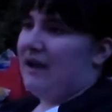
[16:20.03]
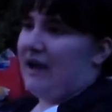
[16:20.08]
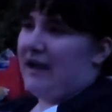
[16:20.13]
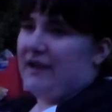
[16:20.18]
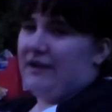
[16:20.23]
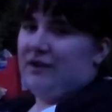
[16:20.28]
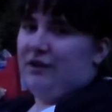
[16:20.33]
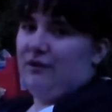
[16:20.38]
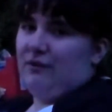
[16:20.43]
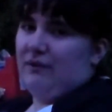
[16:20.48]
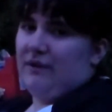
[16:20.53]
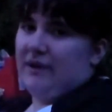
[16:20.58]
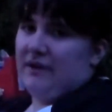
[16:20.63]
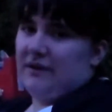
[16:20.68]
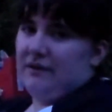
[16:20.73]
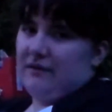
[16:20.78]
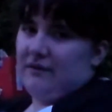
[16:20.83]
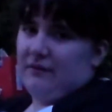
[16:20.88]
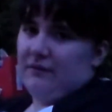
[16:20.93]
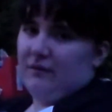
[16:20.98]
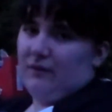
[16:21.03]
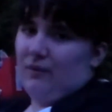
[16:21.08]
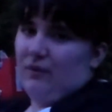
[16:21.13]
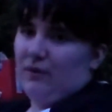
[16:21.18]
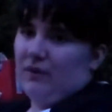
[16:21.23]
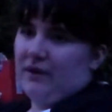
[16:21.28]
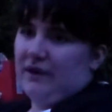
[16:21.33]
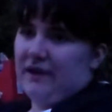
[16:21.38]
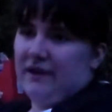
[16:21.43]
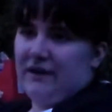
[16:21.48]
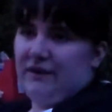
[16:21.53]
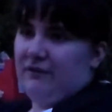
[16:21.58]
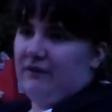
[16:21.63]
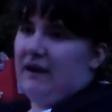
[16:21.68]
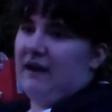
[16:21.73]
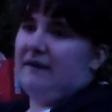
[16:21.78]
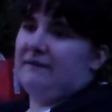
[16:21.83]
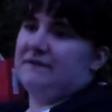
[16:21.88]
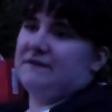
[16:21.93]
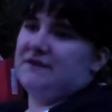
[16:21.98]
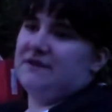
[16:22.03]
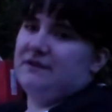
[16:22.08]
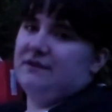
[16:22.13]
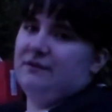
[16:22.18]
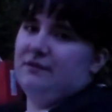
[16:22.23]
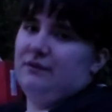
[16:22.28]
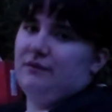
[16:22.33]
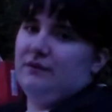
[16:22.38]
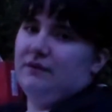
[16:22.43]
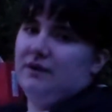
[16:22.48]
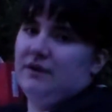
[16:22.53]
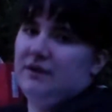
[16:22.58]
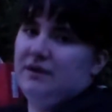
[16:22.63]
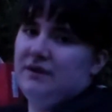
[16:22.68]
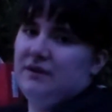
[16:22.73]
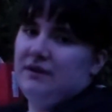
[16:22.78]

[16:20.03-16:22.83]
I know in Oregon you have to